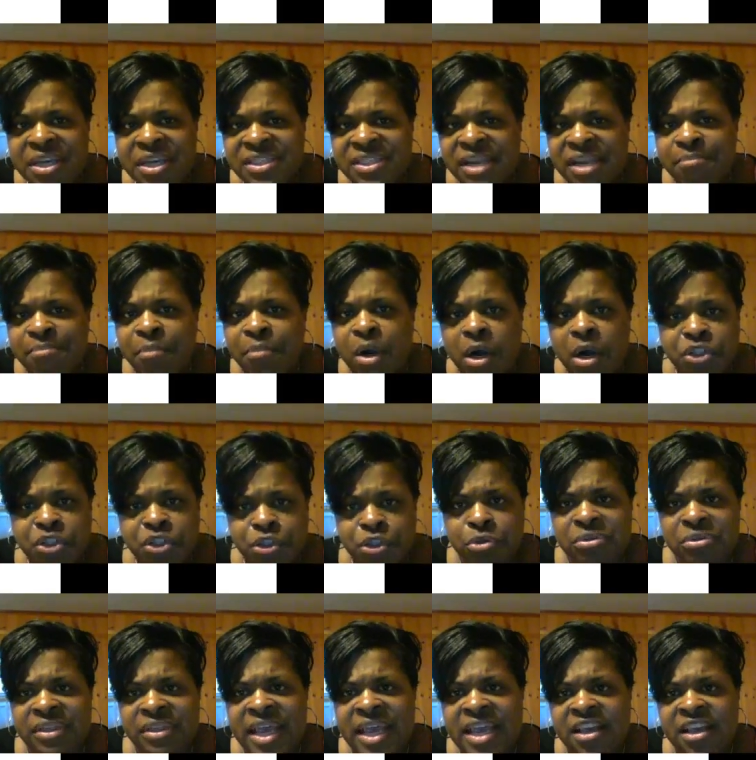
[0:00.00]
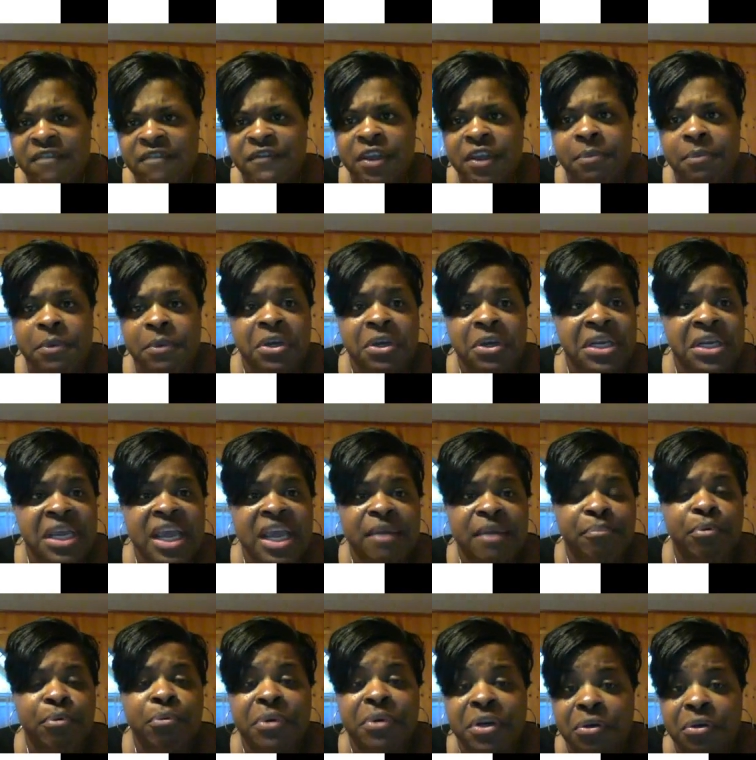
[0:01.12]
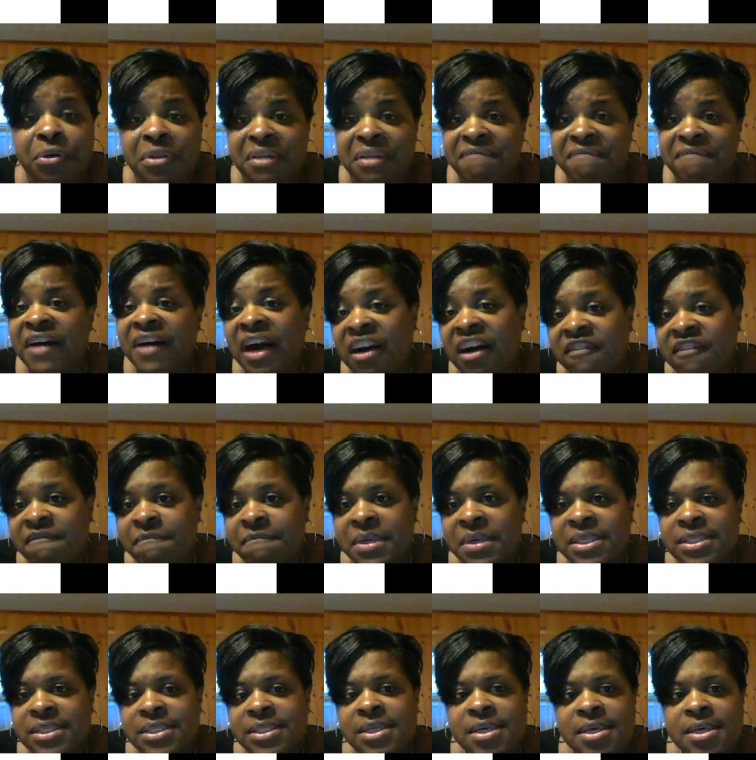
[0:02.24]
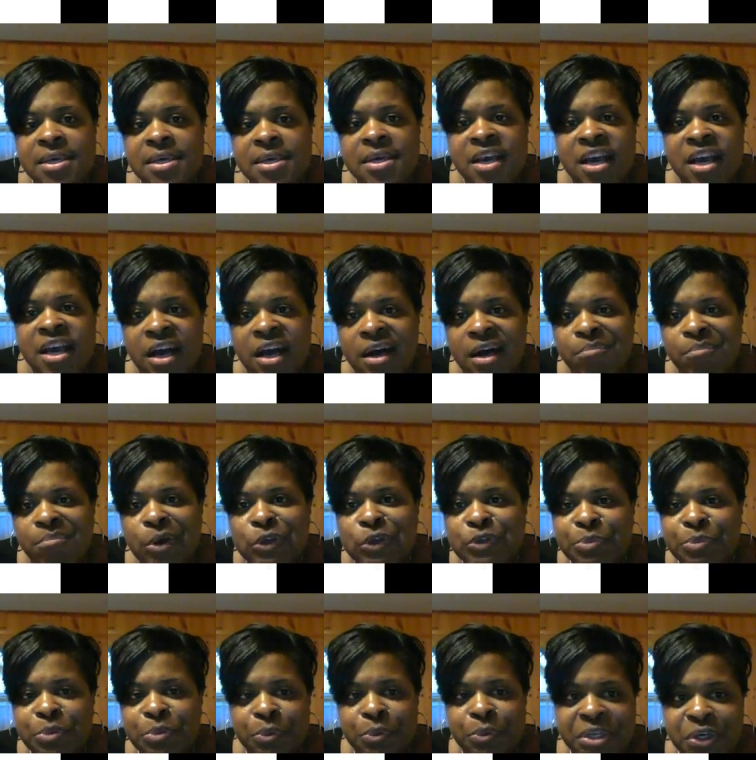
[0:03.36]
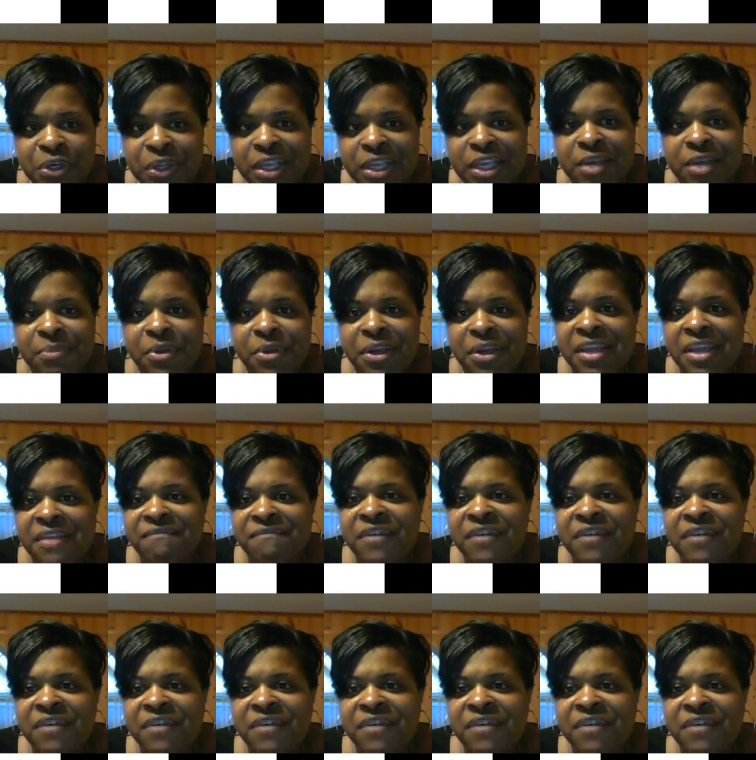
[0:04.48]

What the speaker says: is a marginal lack of community and parental involvement. Most parental and community